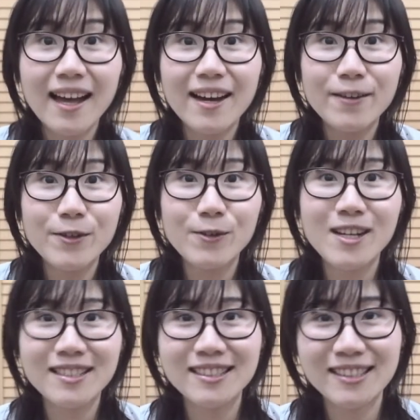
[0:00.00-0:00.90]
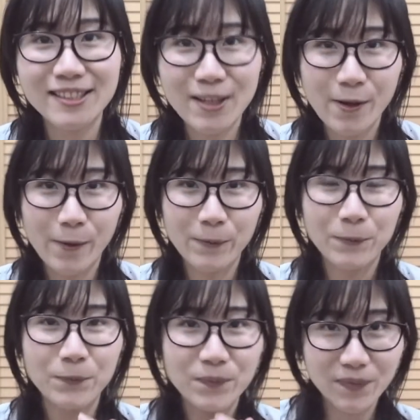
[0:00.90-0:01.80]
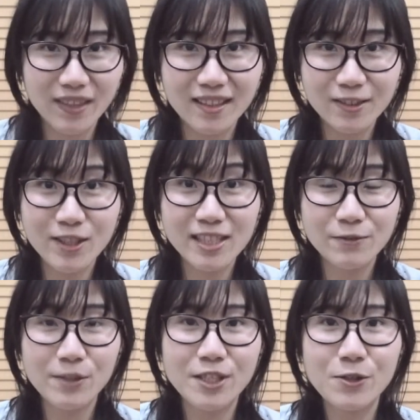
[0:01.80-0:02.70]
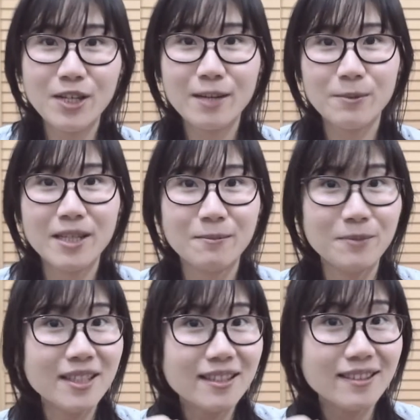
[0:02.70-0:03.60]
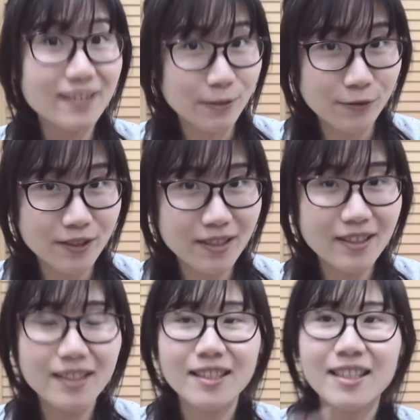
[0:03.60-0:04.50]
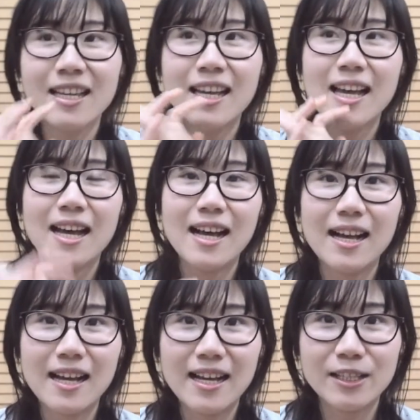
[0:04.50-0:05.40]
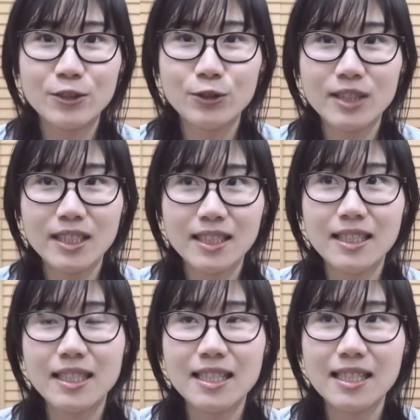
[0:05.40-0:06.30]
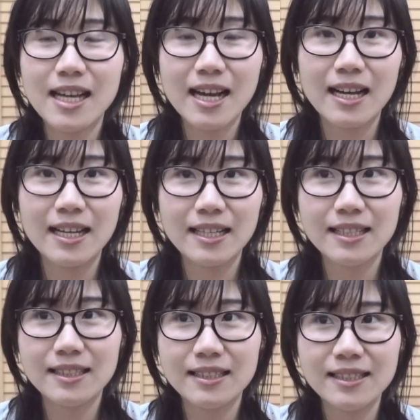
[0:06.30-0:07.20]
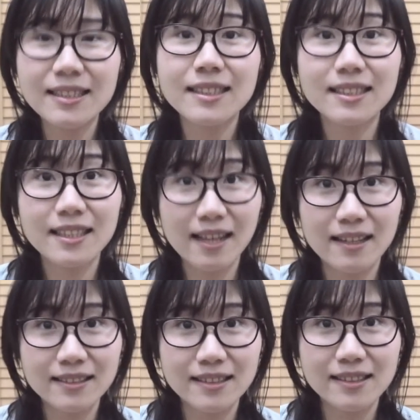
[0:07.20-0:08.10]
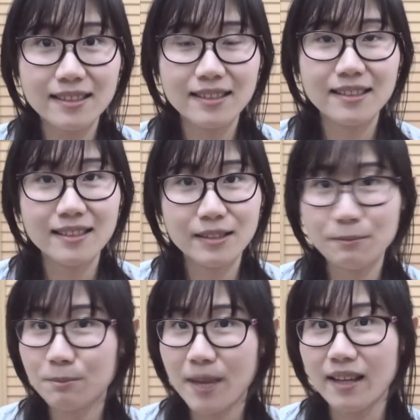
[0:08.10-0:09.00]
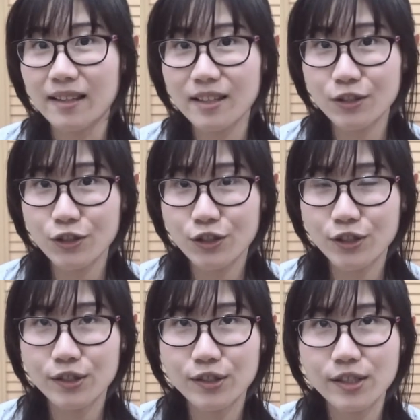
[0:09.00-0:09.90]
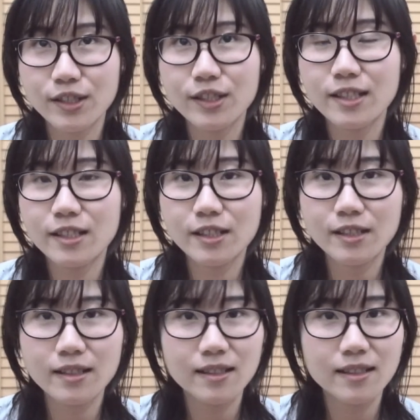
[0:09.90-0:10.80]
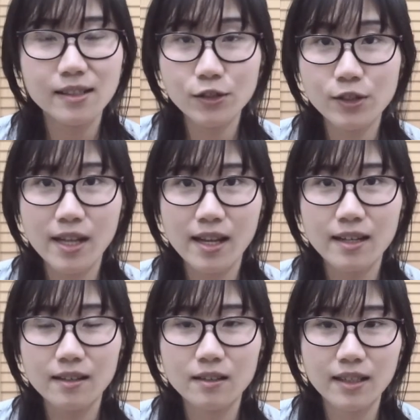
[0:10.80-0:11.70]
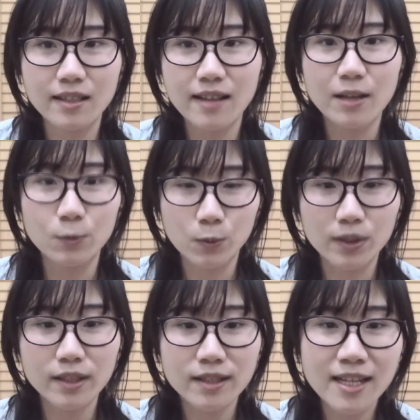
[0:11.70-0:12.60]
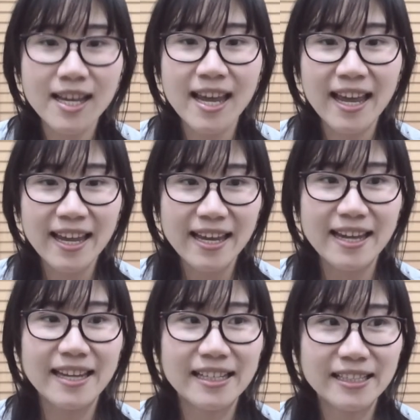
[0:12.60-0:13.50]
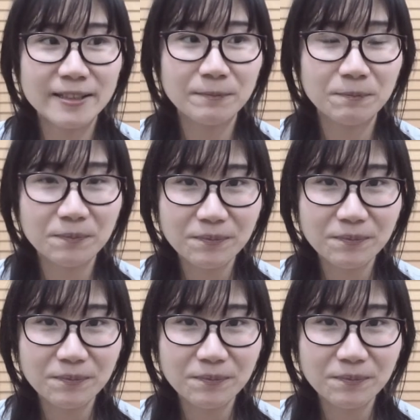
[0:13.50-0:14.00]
Hi everyone, so today's video gonna be a bit different. Actually, I just got the package today earlier at work, and